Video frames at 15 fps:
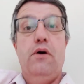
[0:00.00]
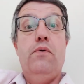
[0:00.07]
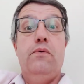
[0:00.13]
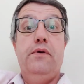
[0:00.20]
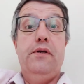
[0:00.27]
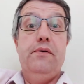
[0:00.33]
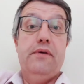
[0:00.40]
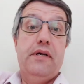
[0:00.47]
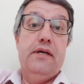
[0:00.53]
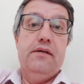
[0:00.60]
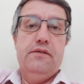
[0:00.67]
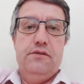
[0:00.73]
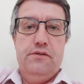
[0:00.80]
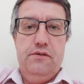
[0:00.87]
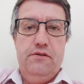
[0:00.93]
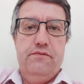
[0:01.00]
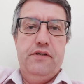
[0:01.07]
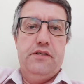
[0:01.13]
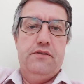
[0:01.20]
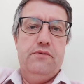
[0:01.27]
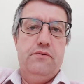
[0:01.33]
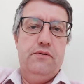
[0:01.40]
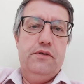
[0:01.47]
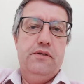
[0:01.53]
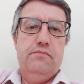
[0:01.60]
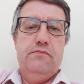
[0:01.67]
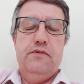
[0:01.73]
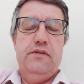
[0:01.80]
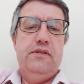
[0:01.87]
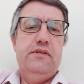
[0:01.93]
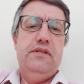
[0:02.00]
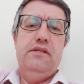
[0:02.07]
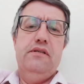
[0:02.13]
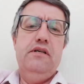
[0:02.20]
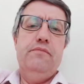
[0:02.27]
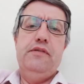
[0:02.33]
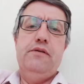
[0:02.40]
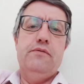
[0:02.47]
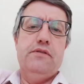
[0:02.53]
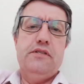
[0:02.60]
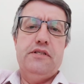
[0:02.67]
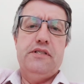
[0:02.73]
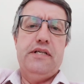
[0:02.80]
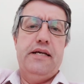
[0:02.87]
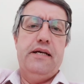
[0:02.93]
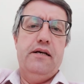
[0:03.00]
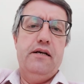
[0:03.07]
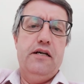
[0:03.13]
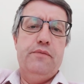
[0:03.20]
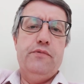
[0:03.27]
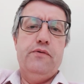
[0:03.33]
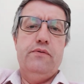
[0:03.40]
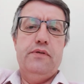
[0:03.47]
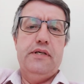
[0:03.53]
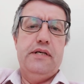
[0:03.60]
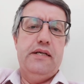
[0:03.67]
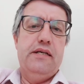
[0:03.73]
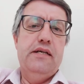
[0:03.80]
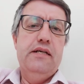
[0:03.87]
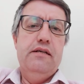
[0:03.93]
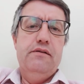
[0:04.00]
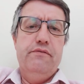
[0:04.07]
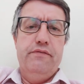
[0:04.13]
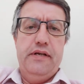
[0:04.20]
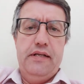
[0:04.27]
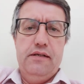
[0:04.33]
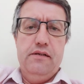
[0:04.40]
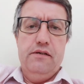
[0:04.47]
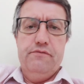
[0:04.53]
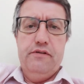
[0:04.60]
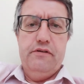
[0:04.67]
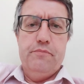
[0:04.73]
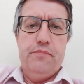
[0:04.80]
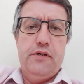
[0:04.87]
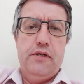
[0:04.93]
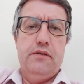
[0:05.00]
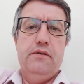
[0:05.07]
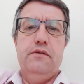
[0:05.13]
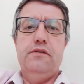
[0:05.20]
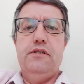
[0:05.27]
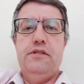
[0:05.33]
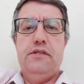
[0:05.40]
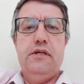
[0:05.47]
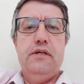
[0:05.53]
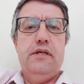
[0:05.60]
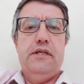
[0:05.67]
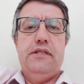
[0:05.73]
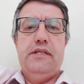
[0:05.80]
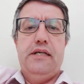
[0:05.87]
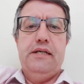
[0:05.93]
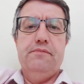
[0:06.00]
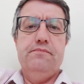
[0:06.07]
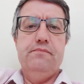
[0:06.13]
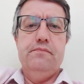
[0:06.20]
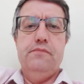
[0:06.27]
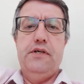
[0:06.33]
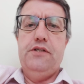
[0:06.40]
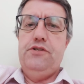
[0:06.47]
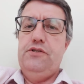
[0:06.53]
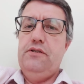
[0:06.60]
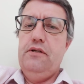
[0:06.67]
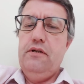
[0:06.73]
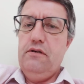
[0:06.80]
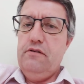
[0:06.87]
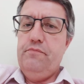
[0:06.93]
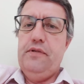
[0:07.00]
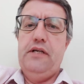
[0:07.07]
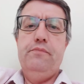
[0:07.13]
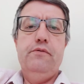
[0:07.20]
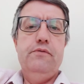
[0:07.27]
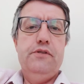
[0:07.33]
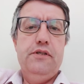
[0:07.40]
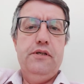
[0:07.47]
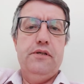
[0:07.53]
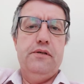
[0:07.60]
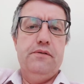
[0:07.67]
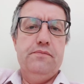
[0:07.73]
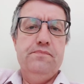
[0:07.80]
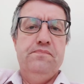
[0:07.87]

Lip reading: you can't do this, or nobody wants to stay at home all day feeling like they're a burden on society, which a lot of people do.